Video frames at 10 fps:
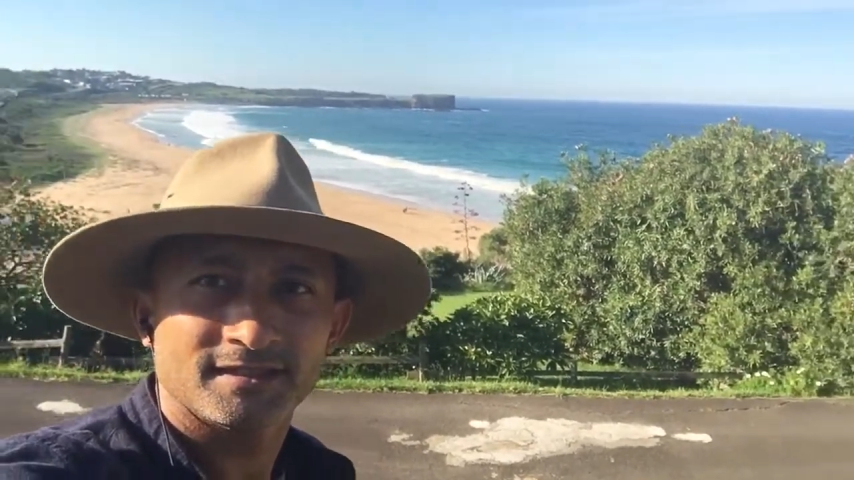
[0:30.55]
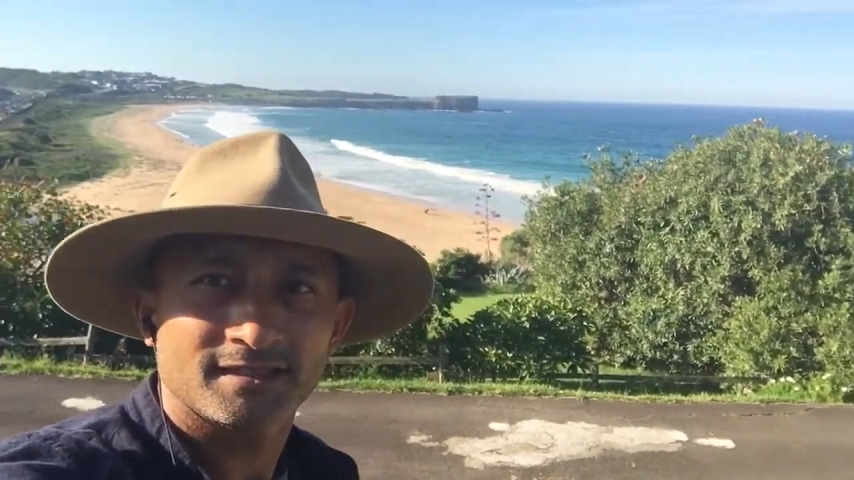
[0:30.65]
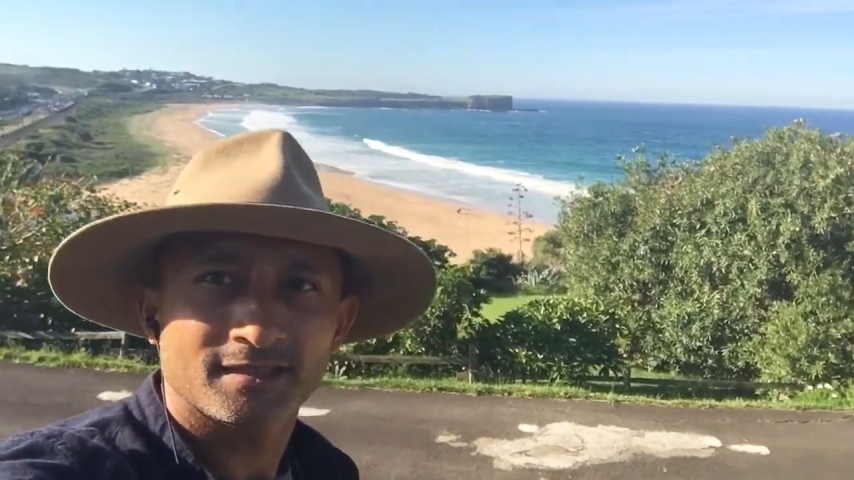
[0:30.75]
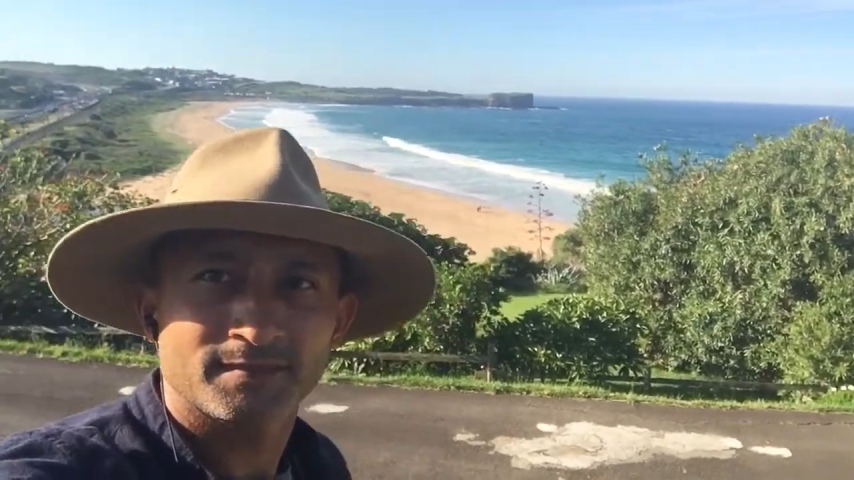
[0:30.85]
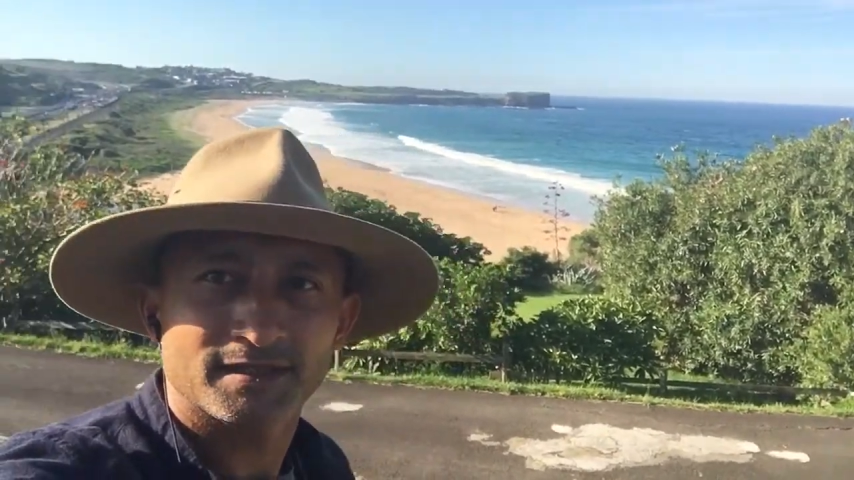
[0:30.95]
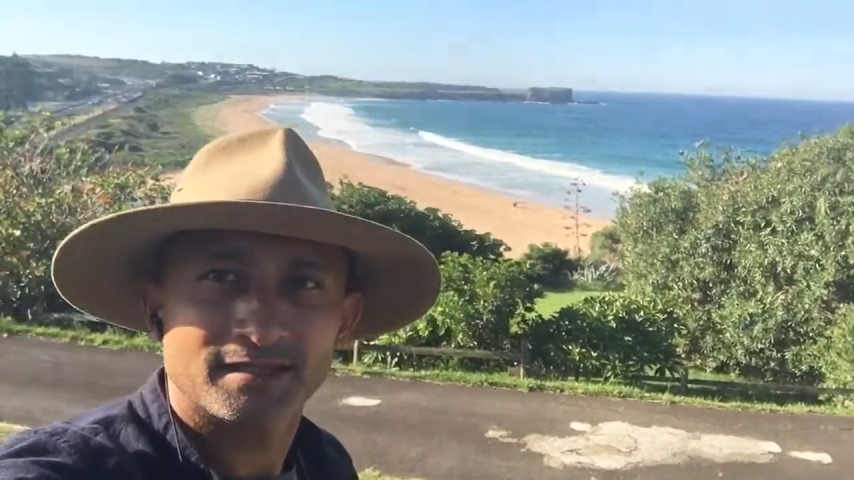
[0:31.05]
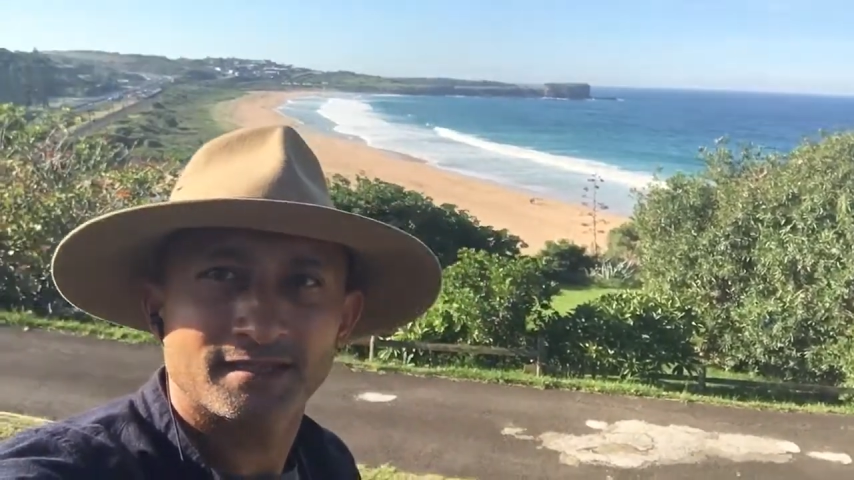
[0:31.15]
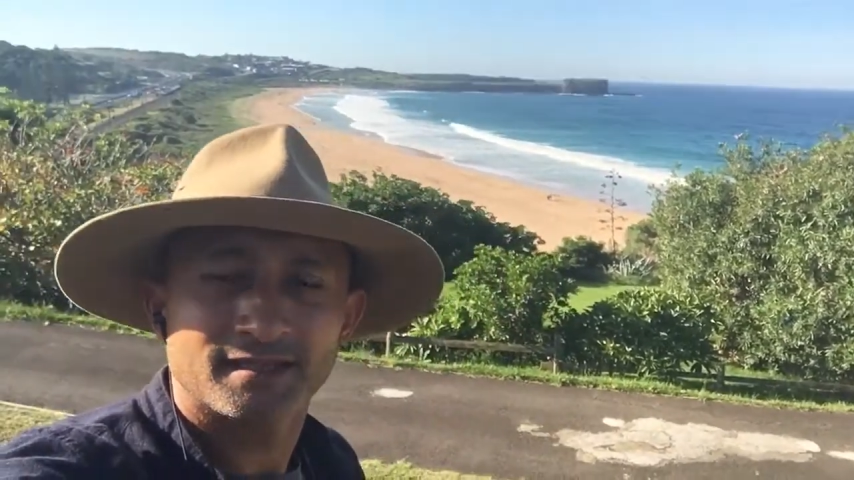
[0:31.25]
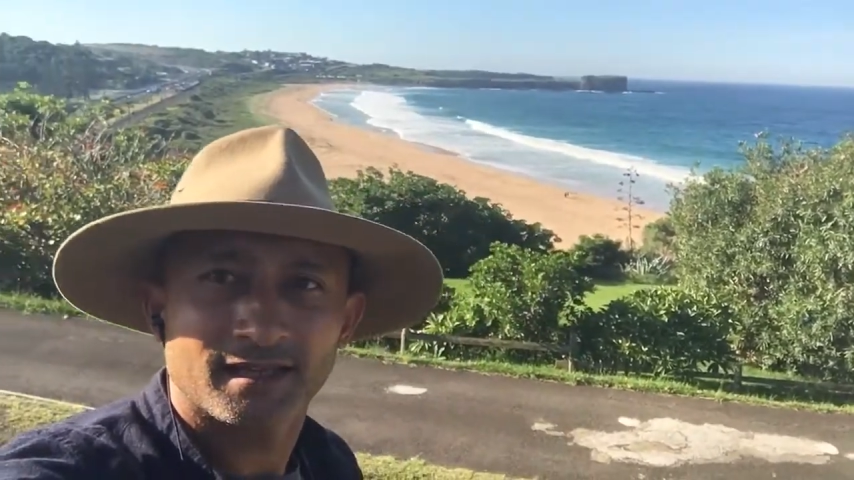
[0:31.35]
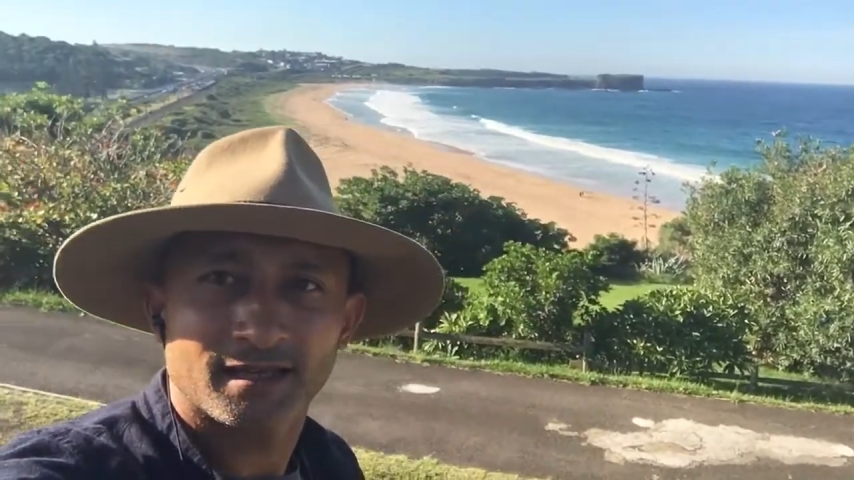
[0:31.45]
still
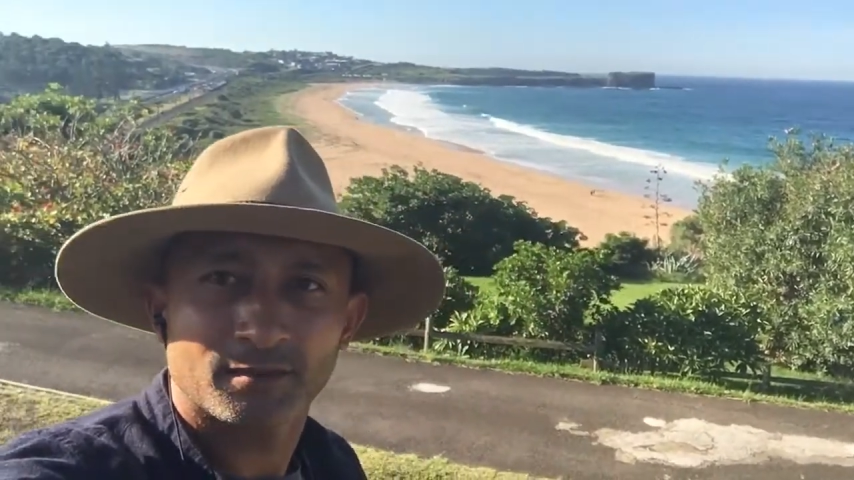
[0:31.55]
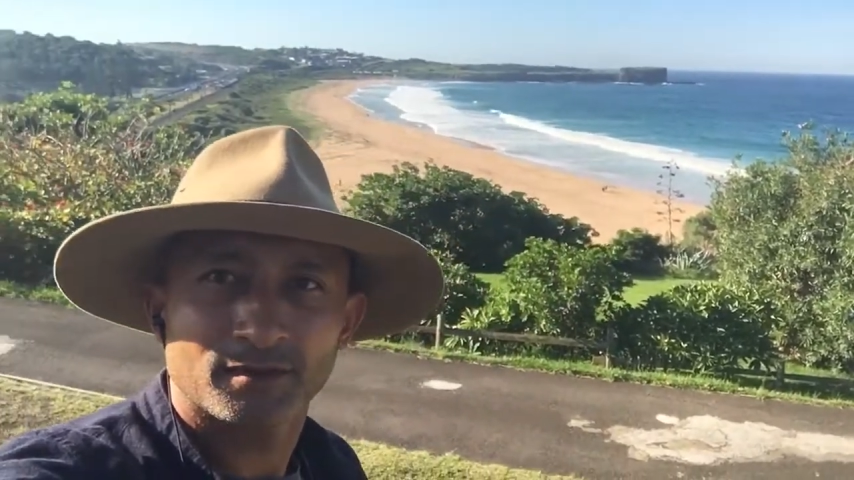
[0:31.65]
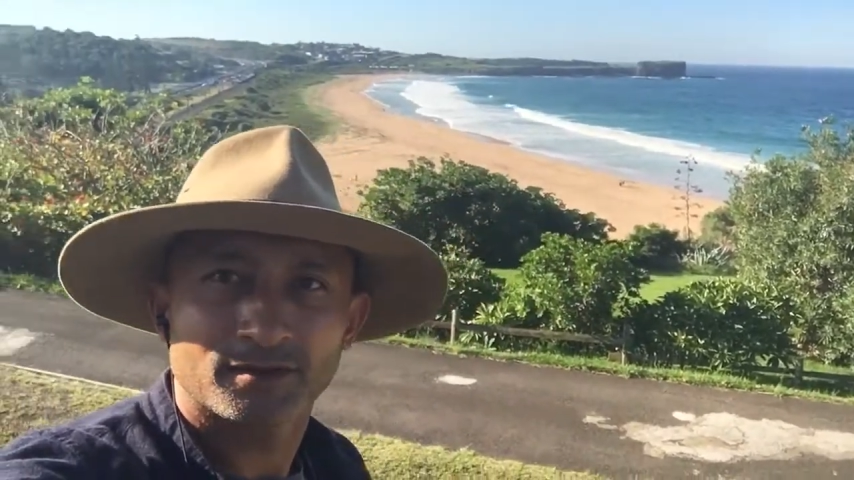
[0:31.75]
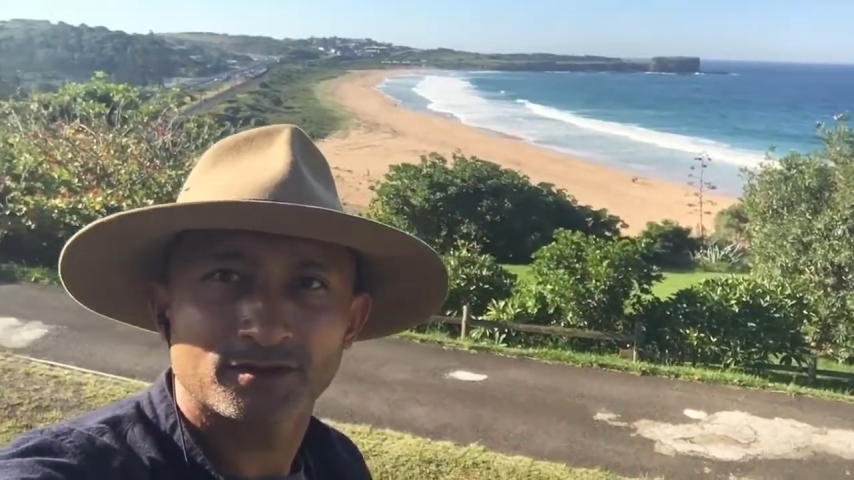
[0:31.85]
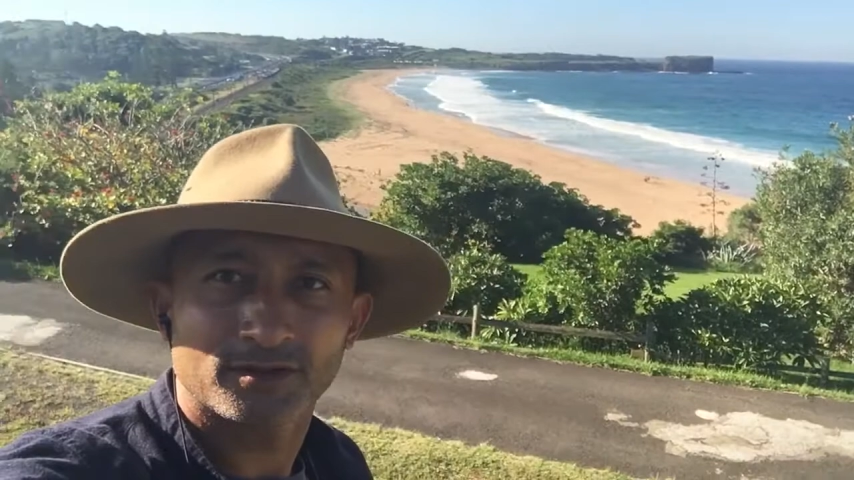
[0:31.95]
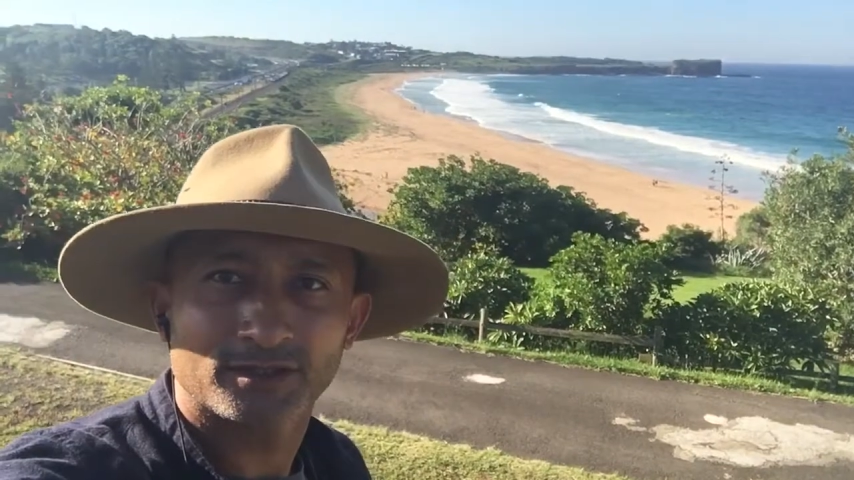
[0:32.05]
been able to